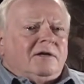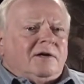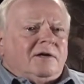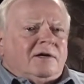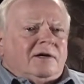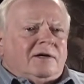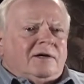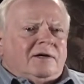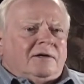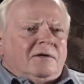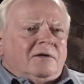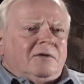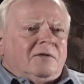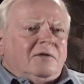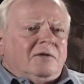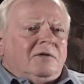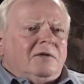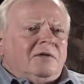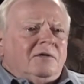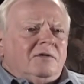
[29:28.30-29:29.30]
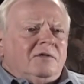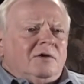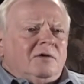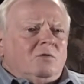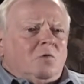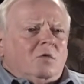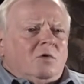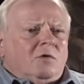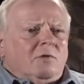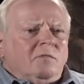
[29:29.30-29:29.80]
Uh, there
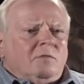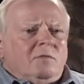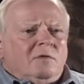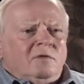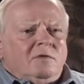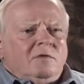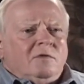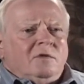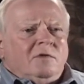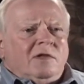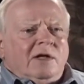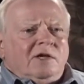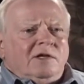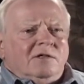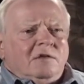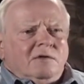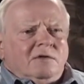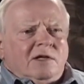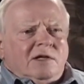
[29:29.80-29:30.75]
were they